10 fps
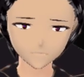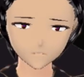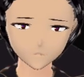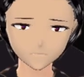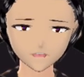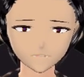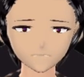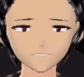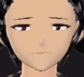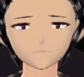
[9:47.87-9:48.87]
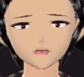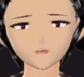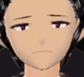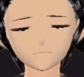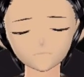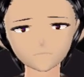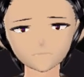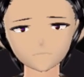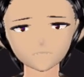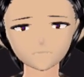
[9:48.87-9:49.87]
Uh, if you guys know it, please link it
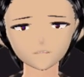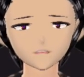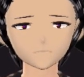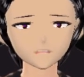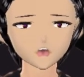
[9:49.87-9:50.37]
down below.